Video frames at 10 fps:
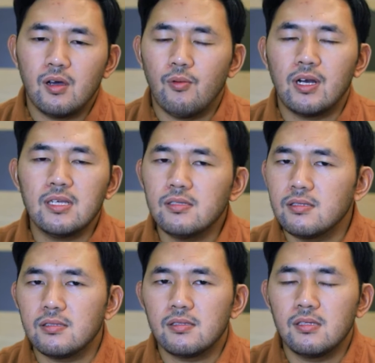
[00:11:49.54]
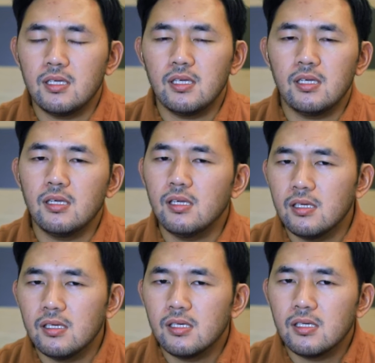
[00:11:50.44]
what is the
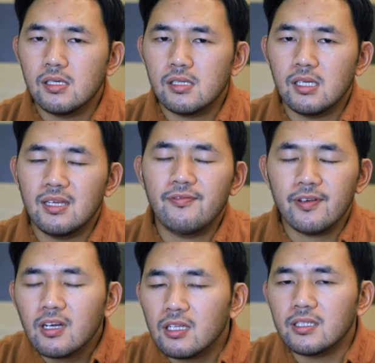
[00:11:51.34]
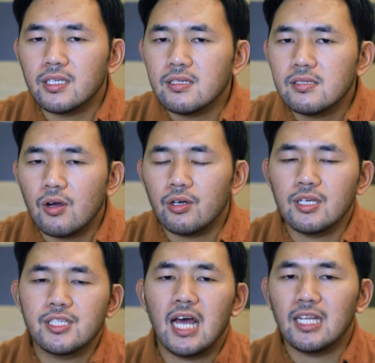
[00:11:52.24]
difficulties or the
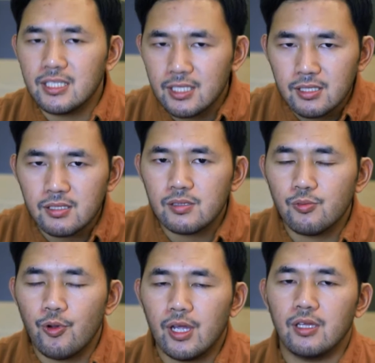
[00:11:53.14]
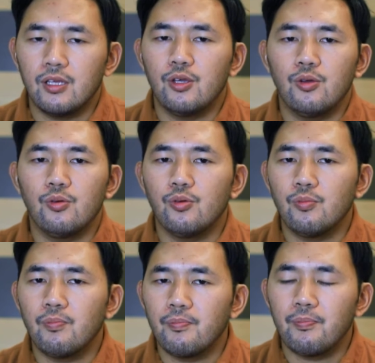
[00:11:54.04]
challenges when you
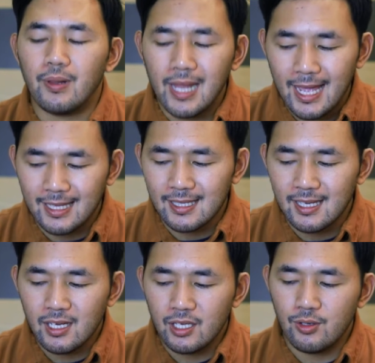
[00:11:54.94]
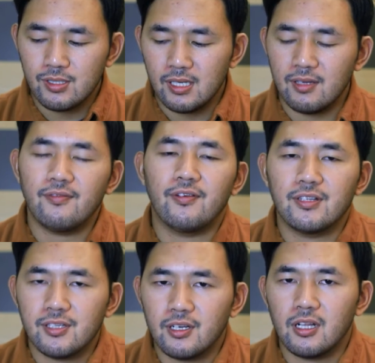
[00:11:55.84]
plant using the
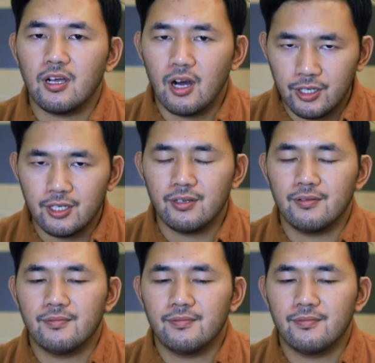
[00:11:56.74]
vertical garden?